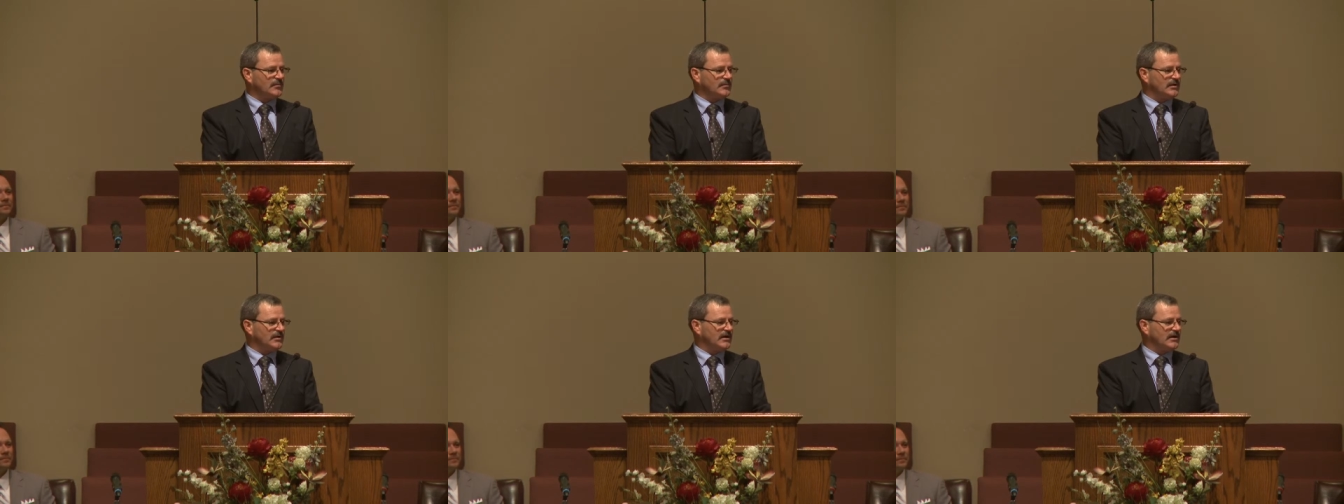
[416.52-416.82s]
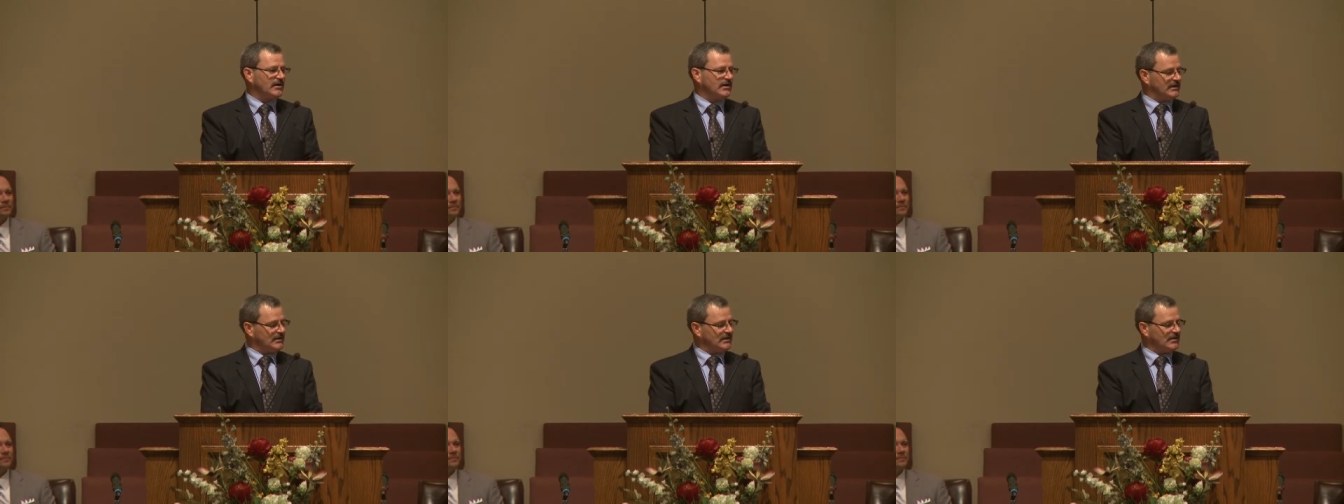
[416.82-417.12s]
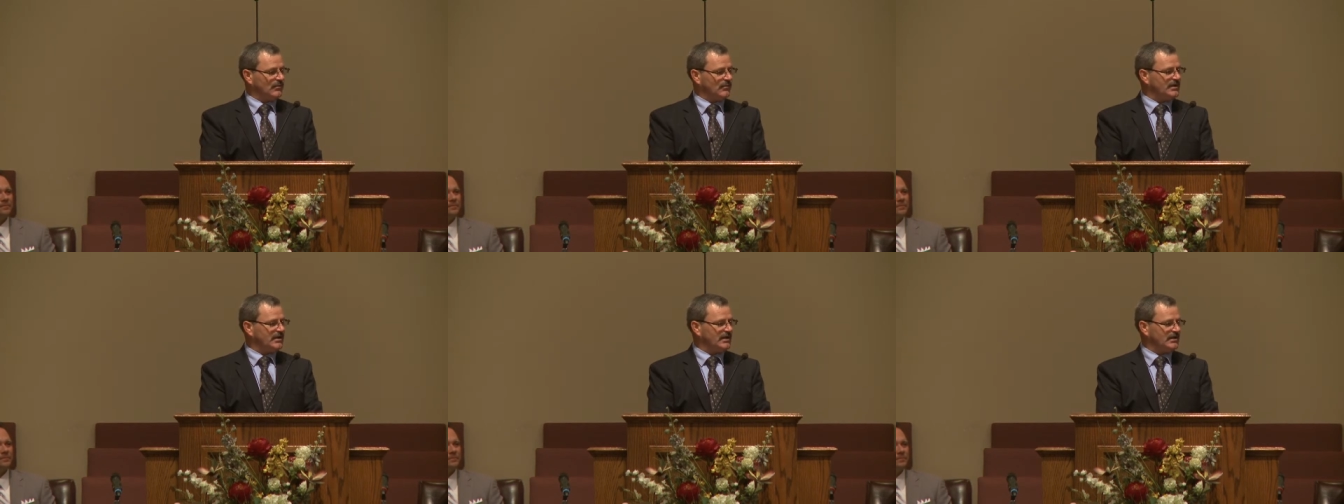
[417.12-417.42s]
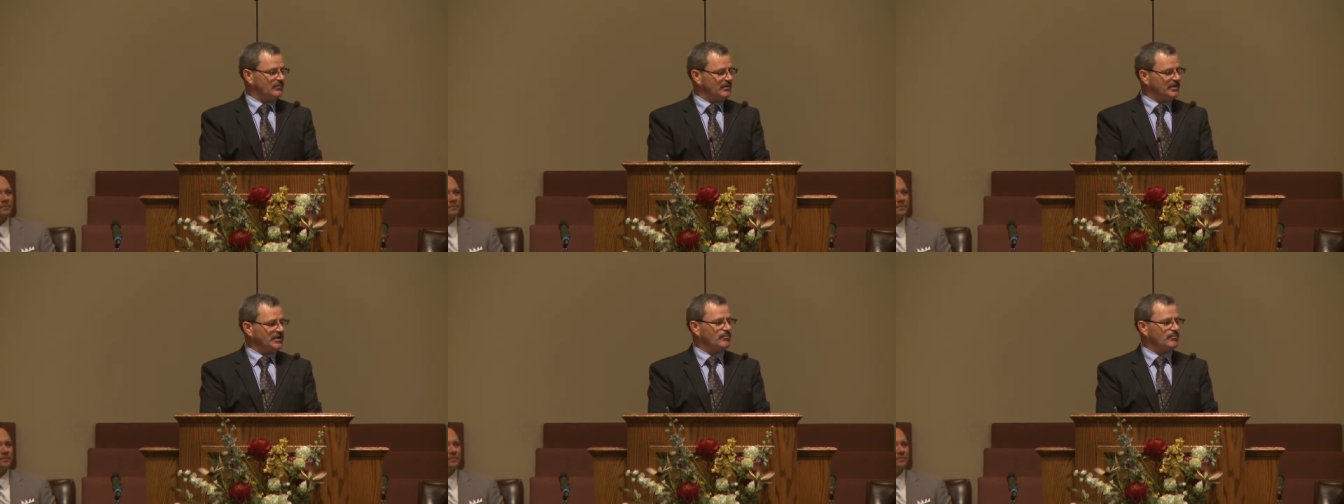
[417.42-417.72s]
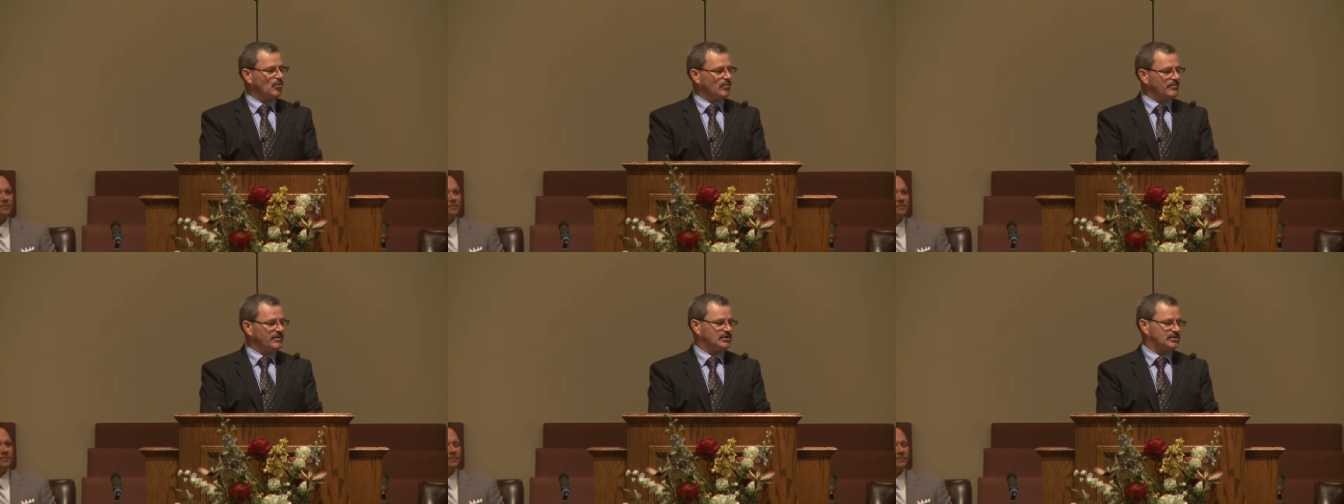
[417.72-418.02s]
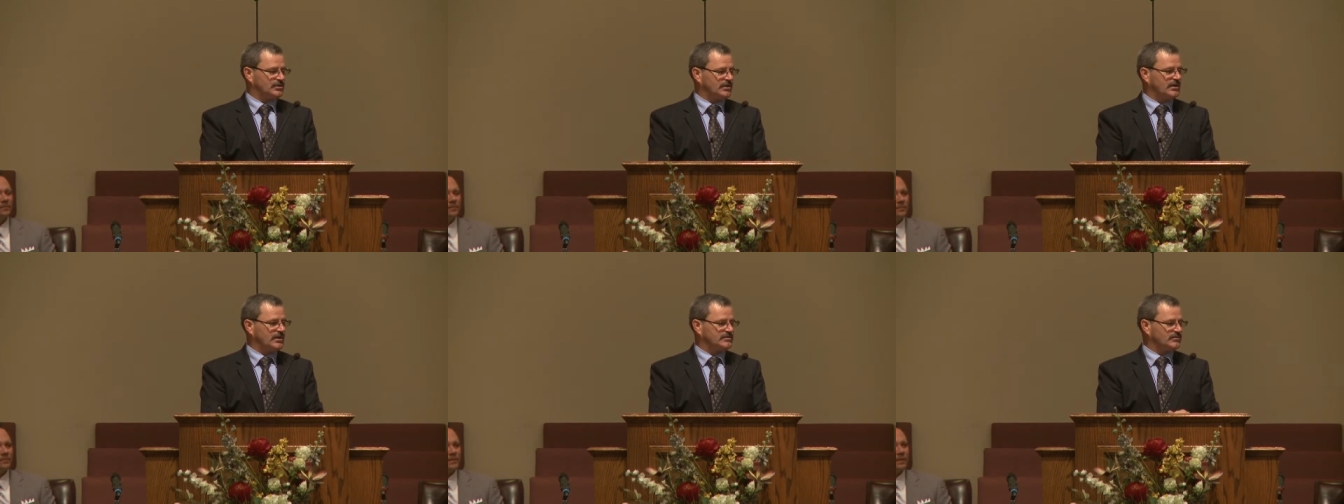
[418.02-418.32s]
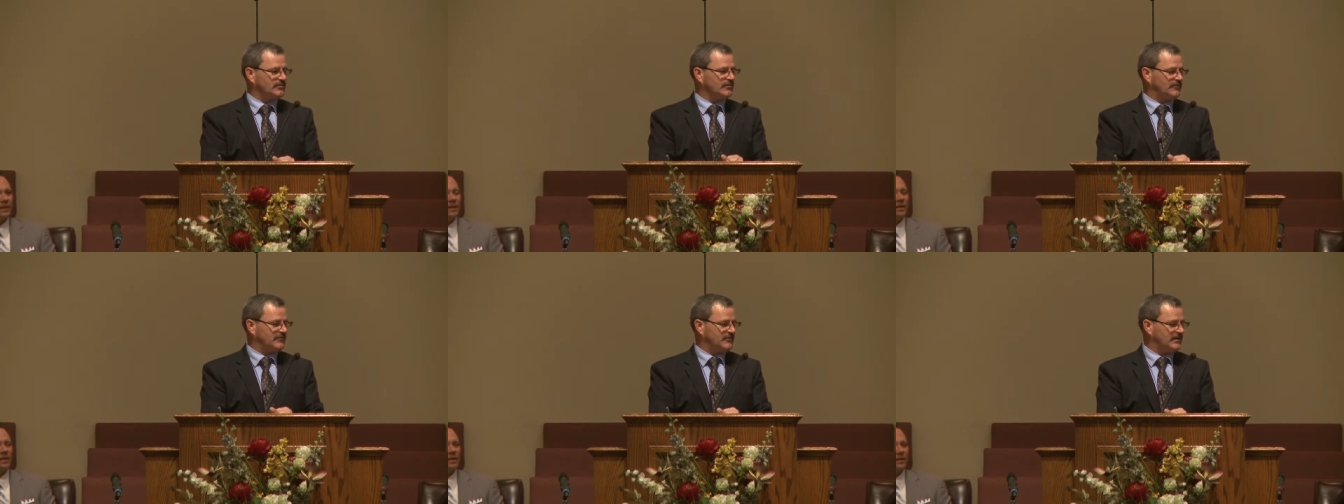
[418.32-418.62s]
there. And we need more missionaries
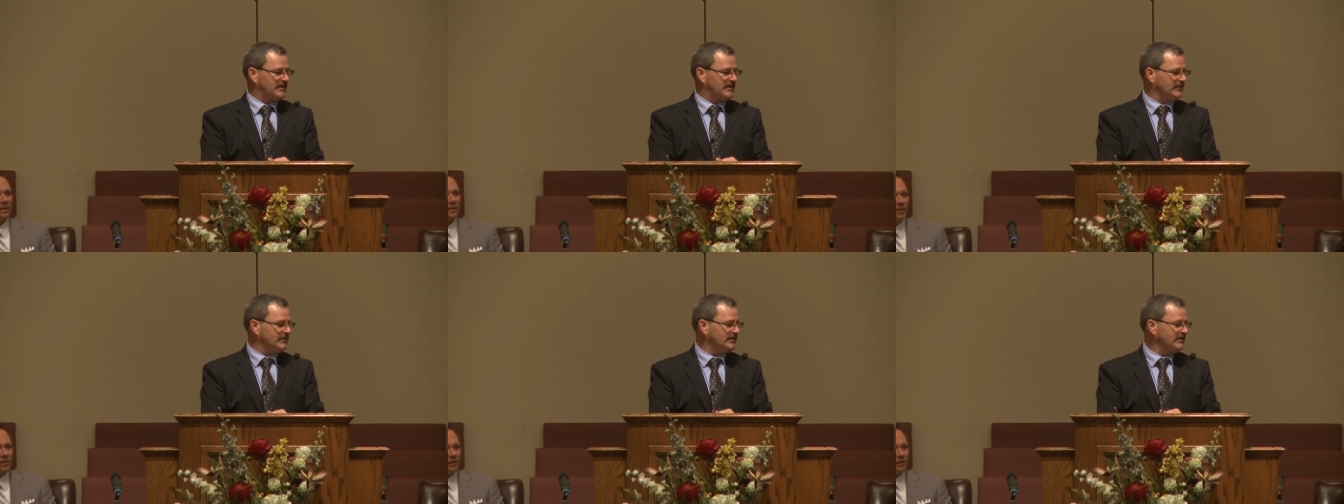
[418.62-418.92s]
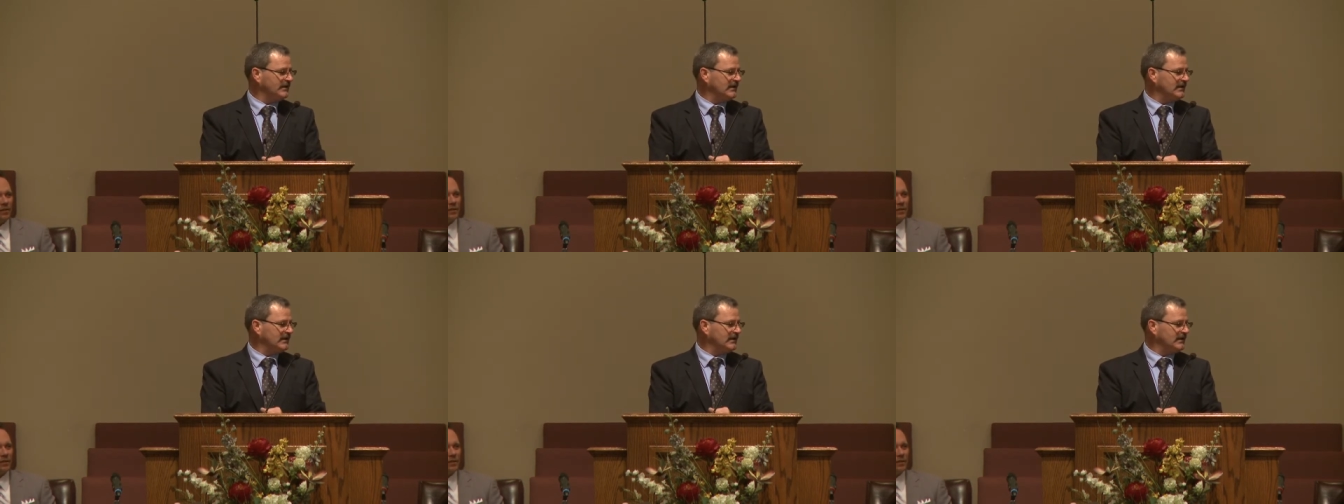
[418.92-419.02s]
on the field.